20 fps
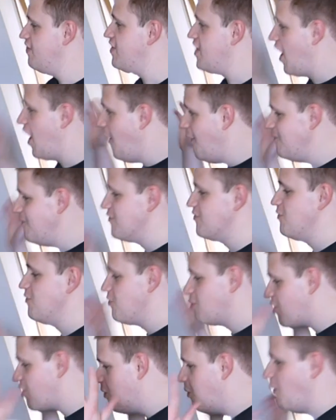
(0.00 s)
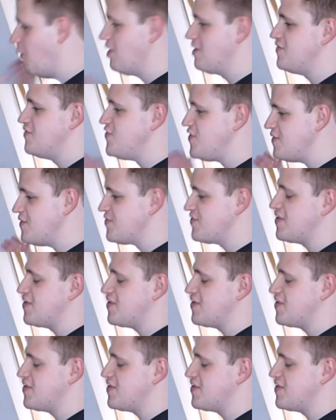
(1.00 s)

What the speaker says: the overall quality of